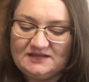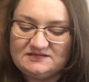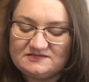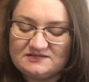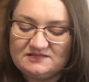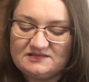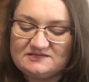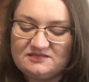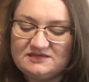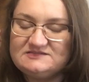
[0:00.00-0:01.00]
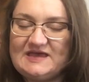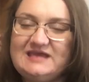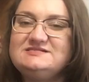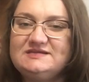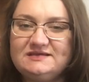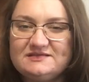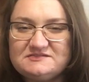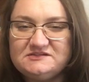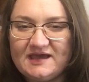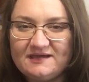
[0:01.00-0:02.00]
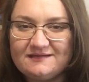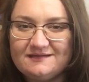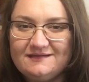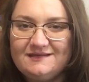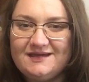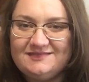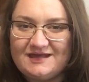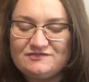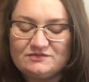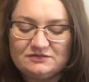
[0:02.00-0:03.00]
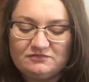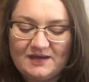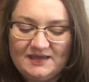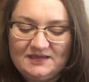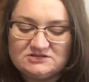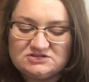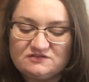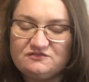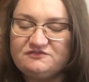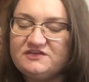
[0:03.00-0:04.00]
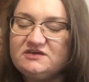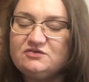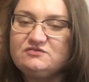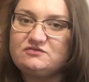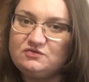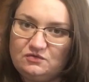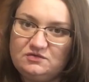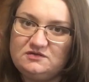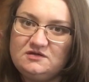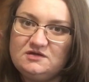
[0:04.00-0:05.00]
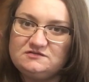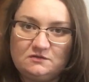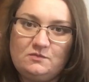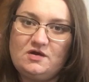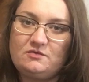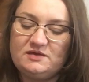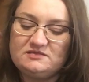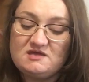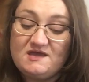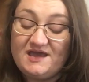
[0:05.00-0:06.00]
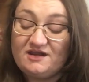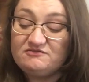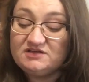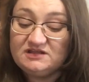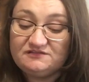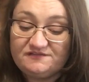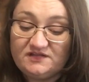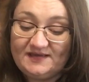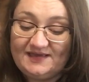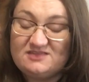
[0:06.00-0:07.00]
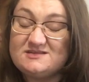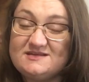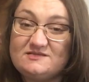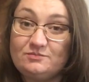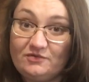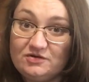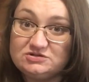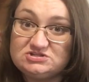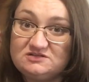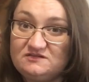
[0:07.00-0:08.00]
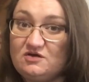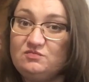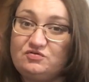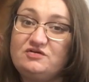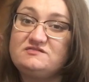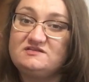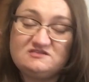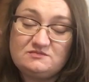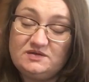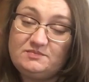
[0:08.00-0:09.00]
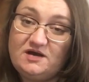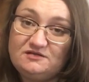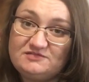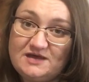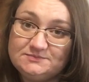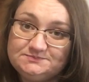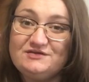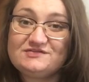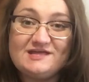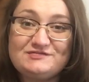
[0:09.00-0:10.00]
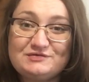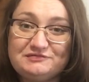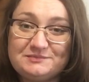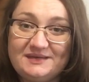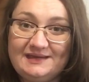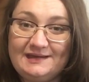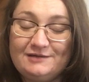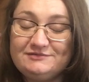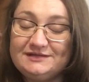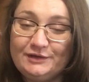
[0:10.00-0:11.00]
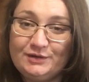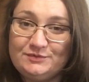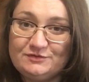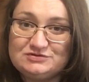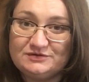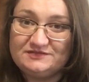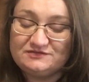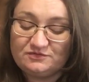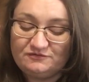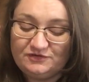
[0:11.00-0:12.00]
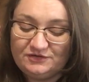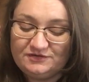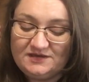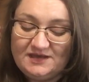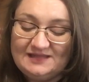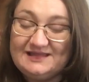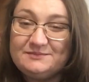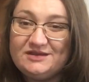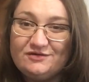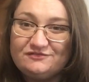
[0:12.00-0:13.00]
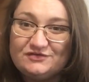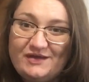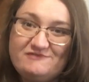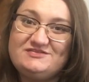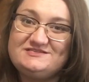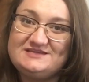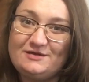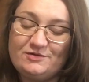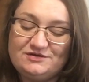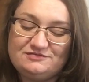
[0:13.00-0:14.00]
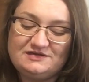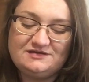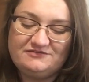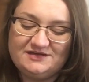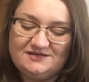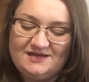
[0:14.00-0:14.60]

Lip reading: doesn't, there's nothing tainting this deck in that sort of way. It just feels good to work with. And I really feel like Ethony's approach to this whole process is a big part of that. So that's all from me. I really hope you enjoyed this review. Let me know if you have this deck, what you think of it.